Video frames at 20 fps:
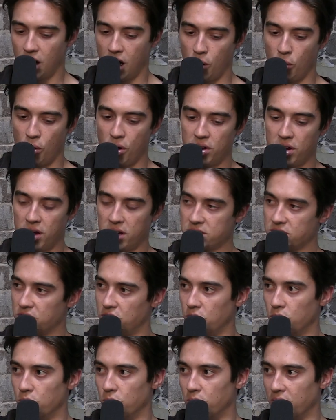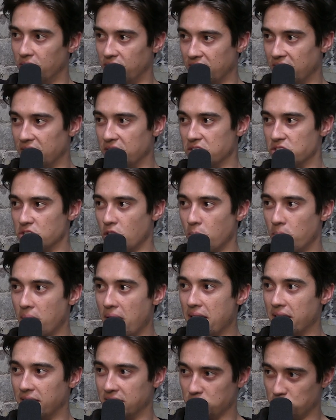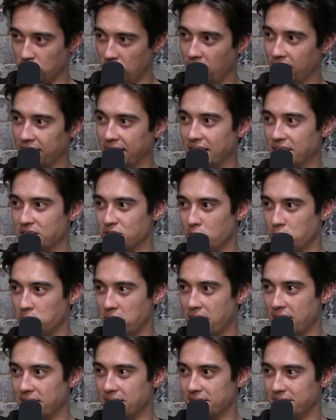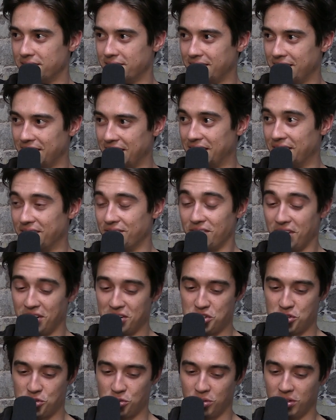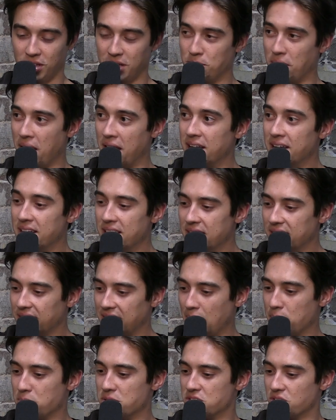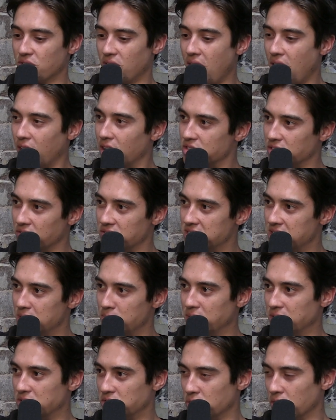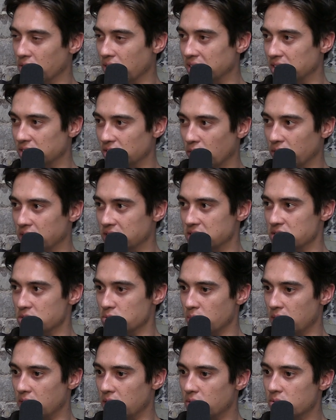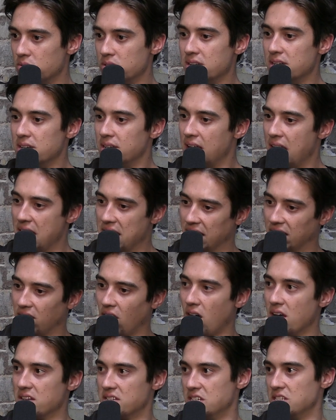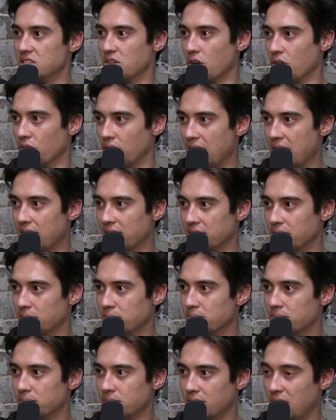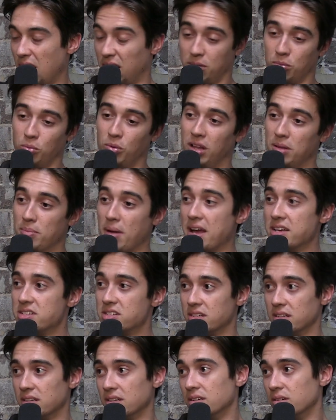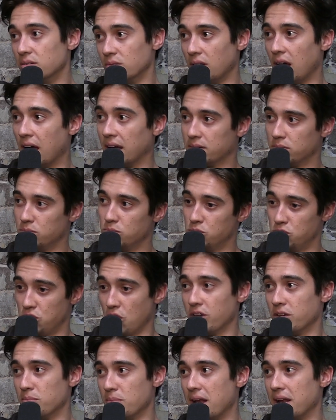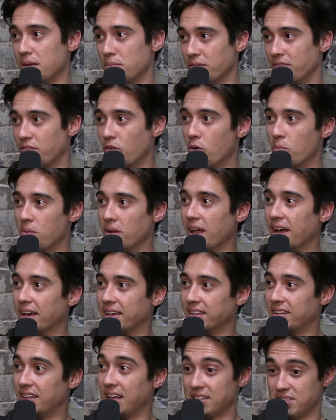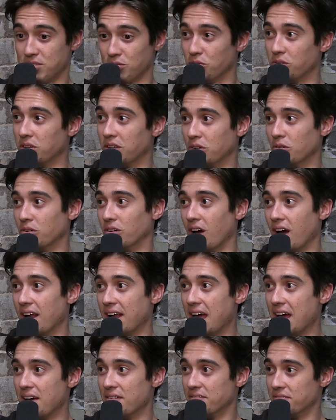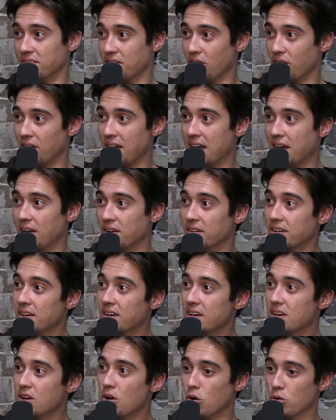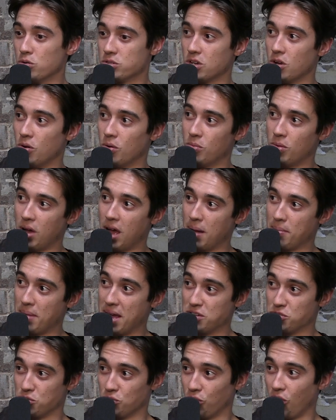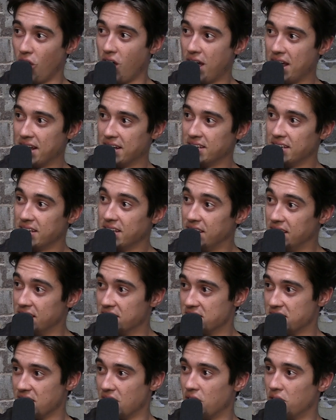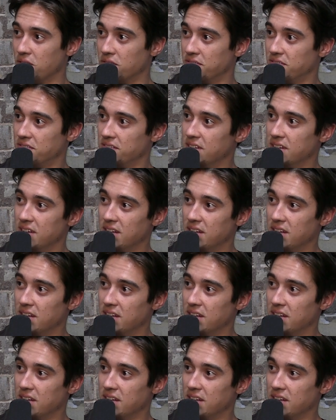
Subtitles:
I won't ask you if they're in your top eight because we are going to get your top eight in very shortly, but Cameron Serrato is obviously the big story around the Doggies as well and the guys he's got around him. Like Willie Mason, like joking about it before, but like that's a really good guy to have around. Also, Andrew Ryan, yourself.